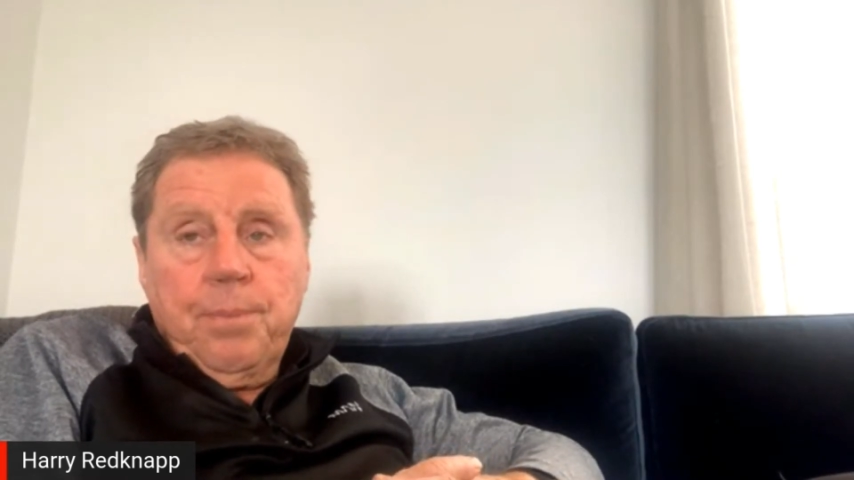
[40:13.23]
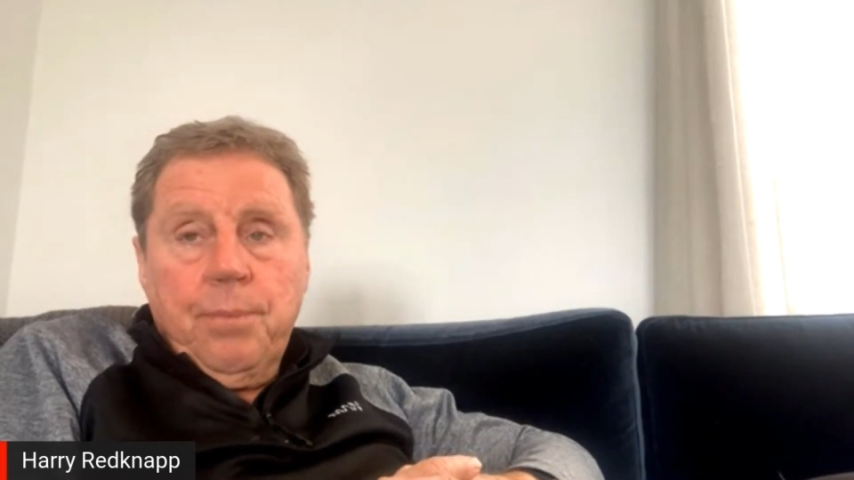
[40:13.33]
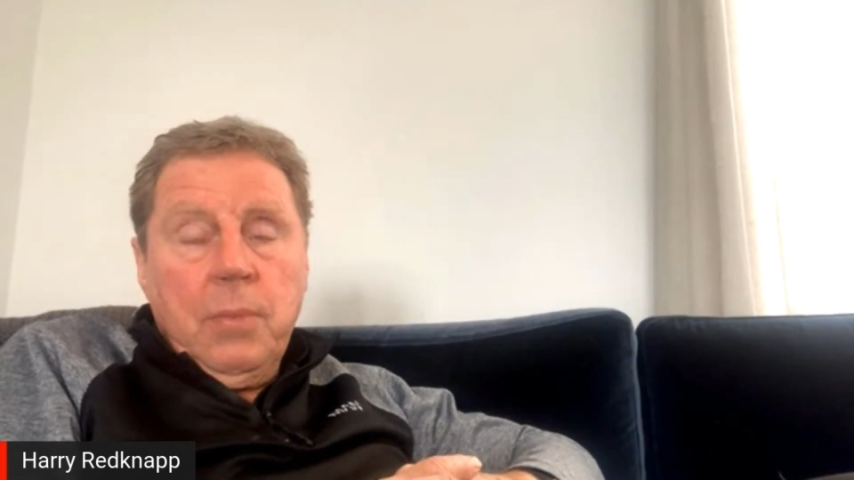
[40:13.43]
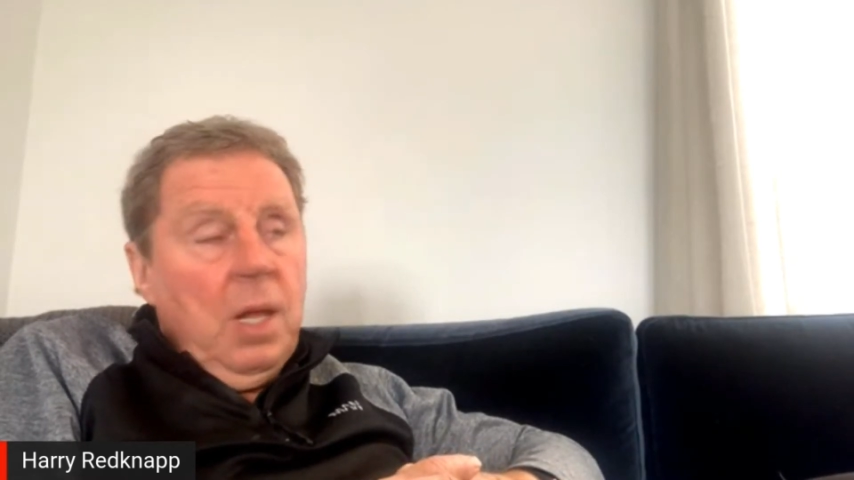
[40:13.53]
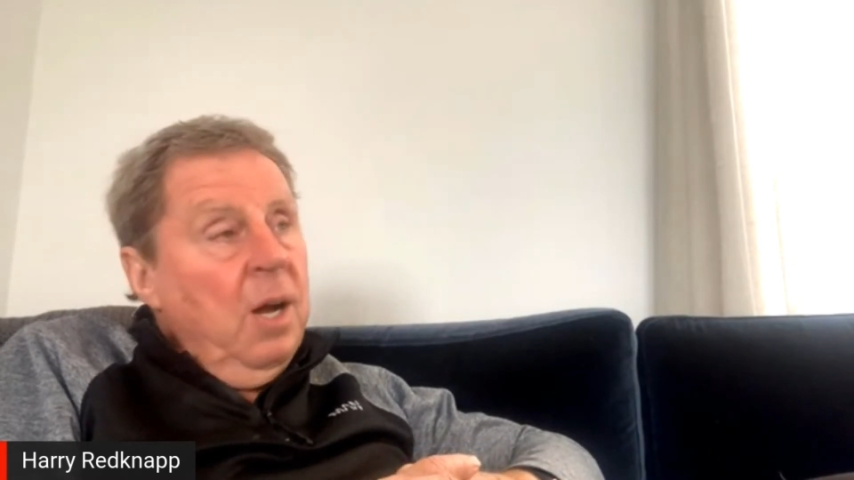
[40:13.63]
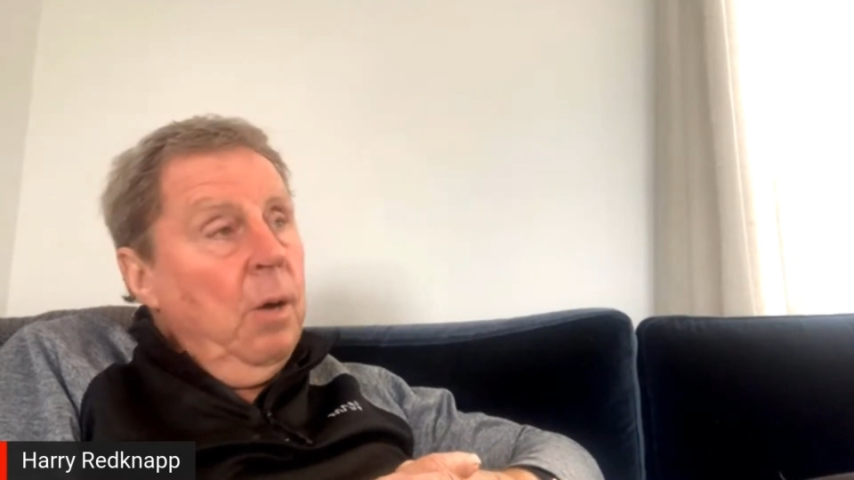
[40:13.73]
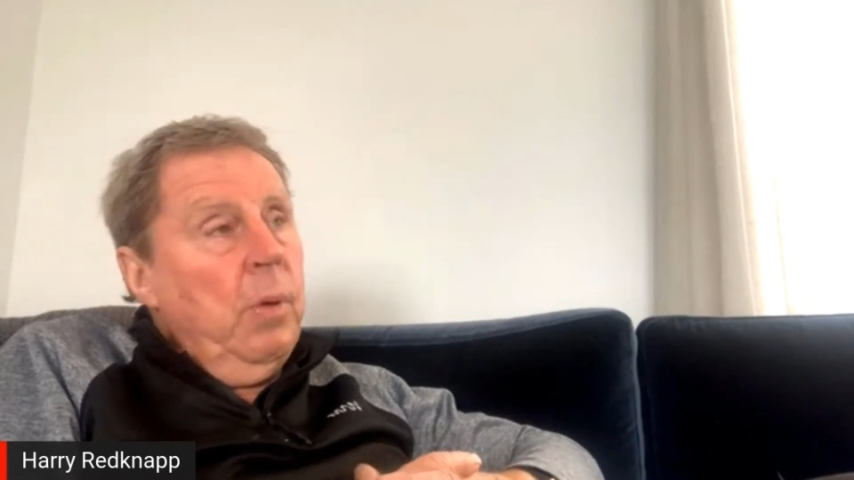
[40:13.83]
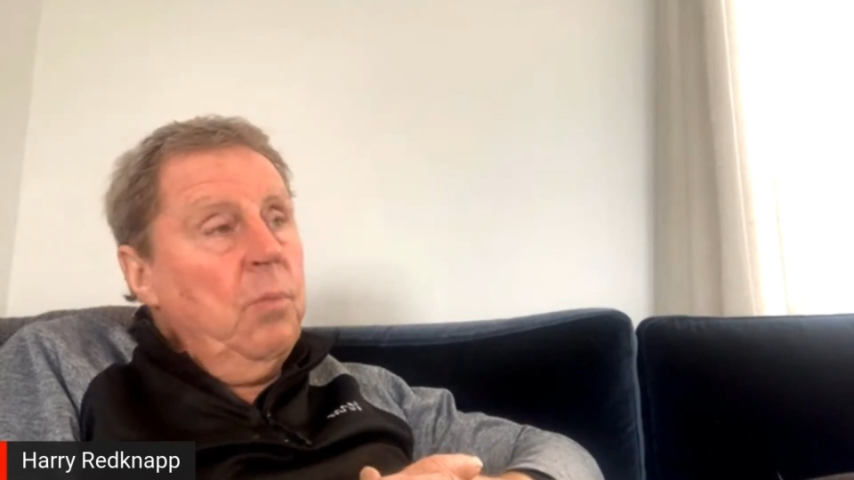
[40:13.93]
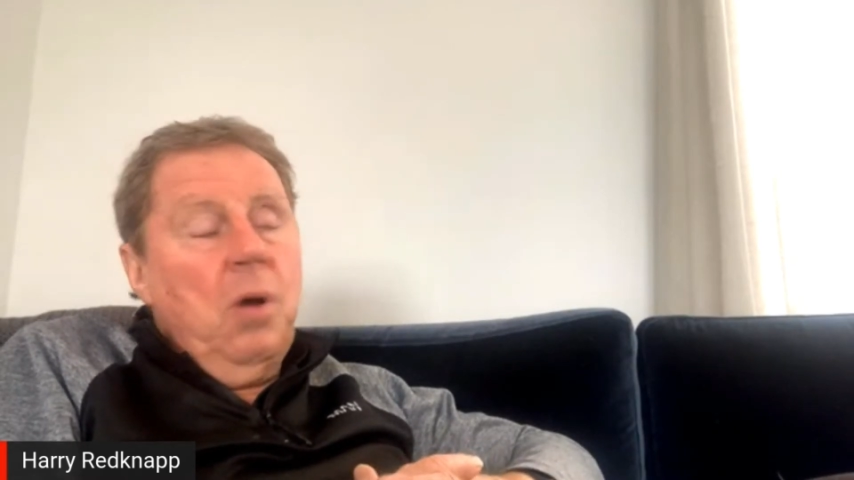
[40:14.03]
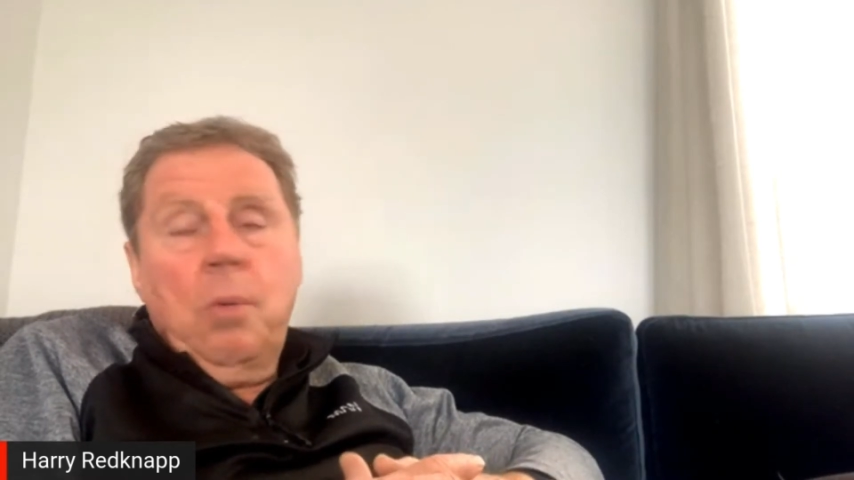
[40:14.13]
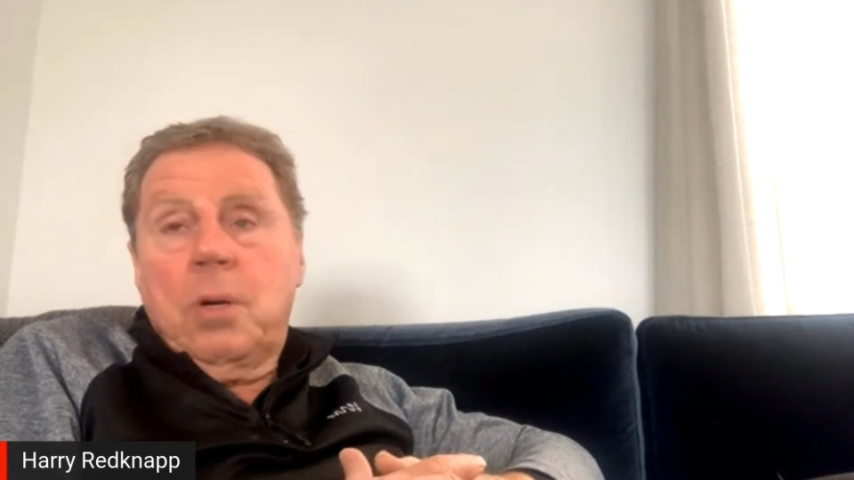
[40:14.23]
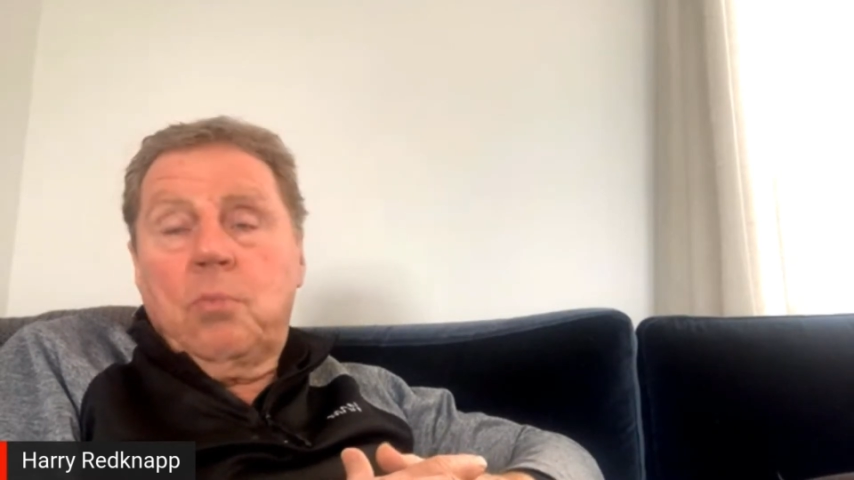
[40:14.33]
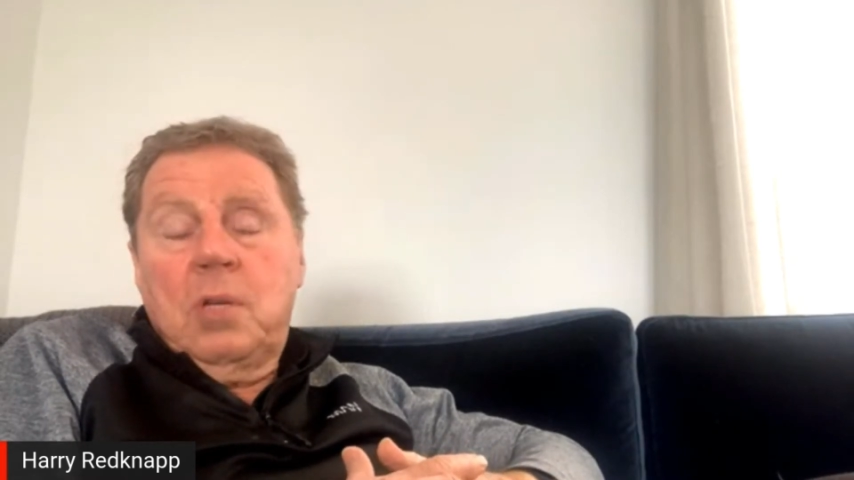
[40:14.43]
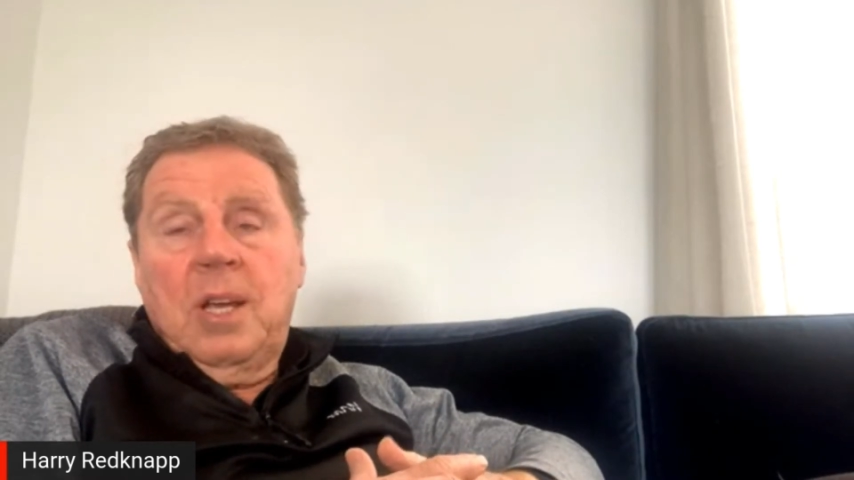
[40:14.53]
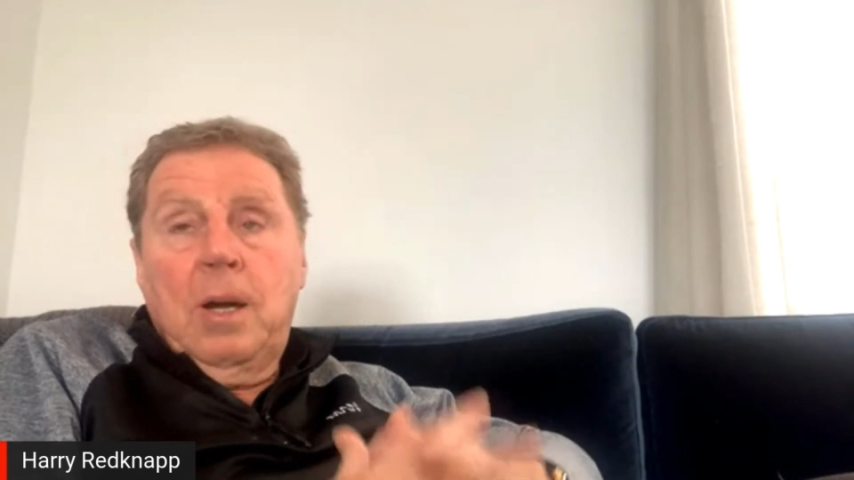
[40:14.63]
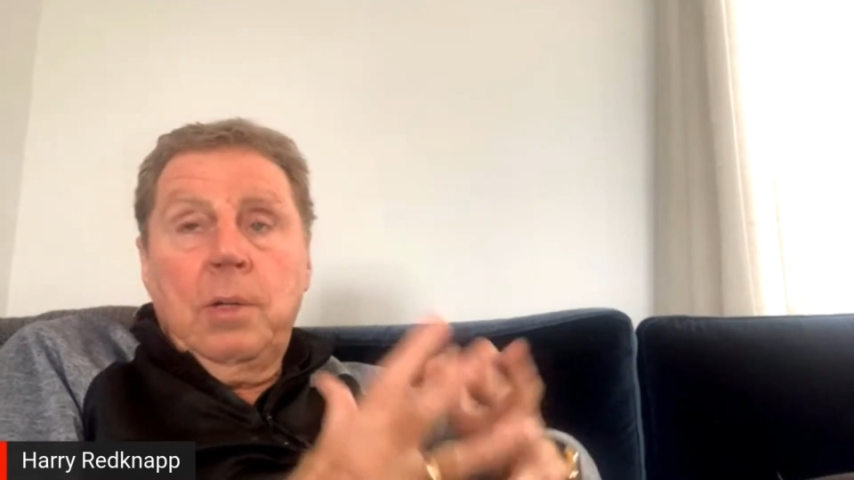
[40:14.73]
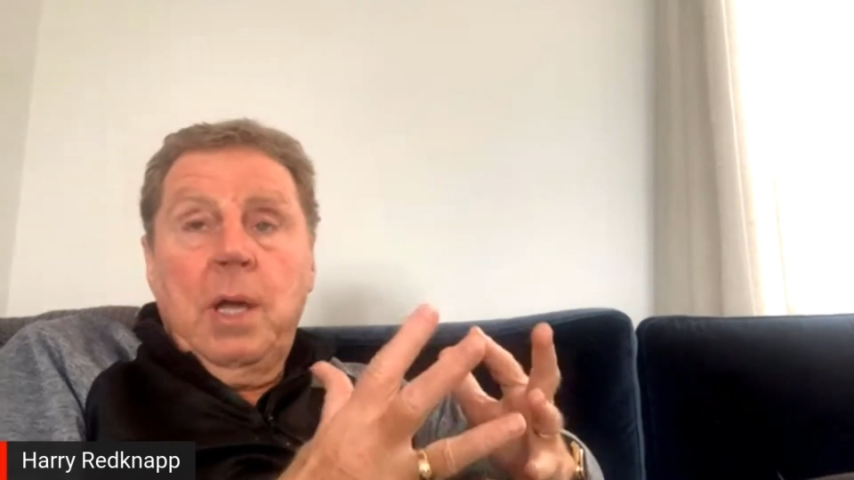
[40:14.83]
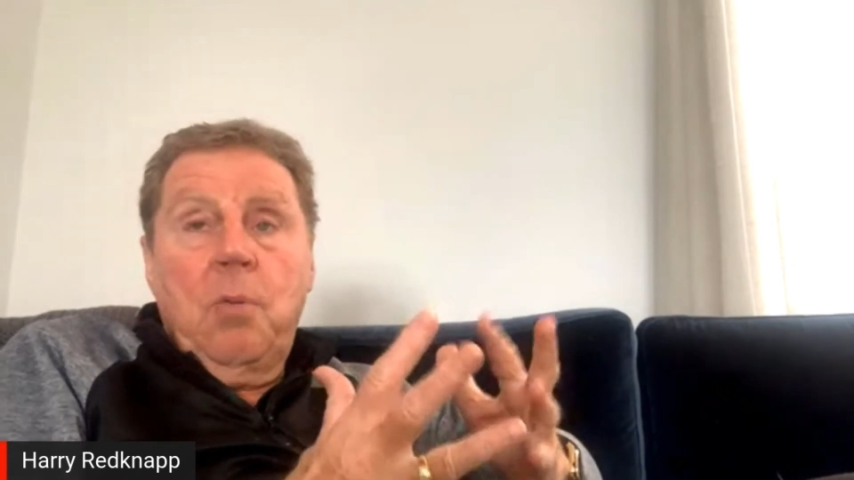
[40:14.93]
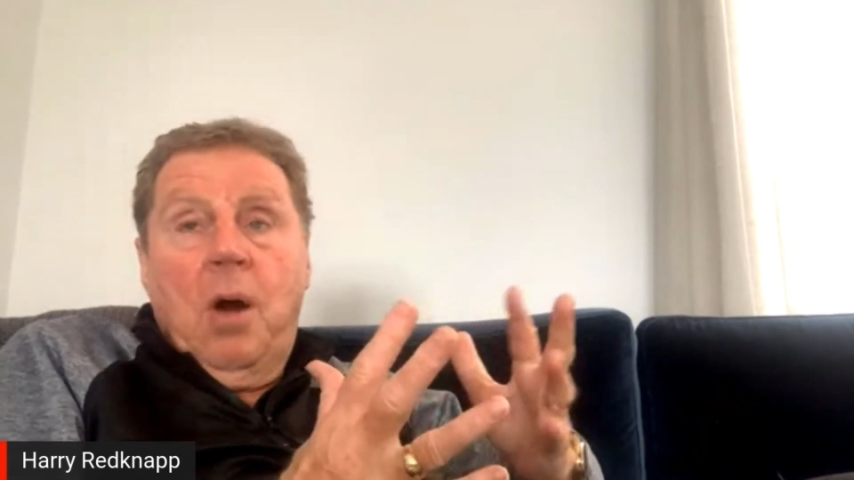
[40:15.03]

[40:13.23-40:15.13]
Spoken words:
I went, well, yeah,